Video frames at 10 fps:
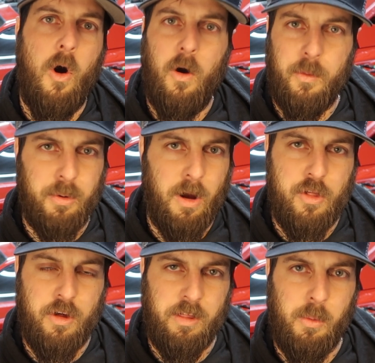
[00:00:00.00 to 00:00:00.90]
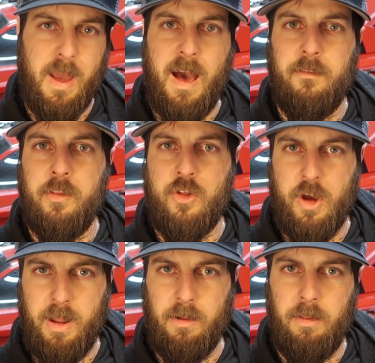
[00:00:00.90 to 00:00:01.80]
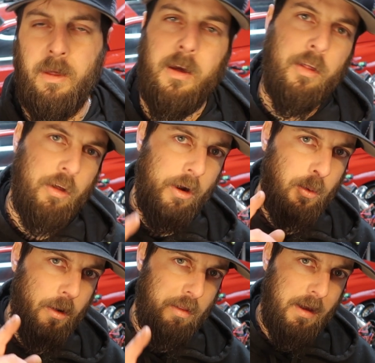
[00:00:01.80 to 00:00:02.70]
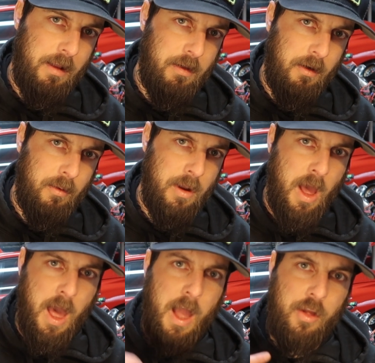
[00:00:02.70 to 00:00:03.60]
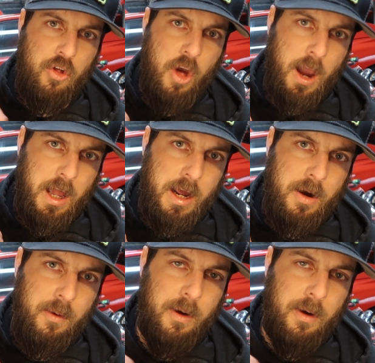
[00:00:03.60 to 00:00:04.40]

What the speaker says: all the projects that we have on the channel. So you're gonna wanna stay tuned and check it out.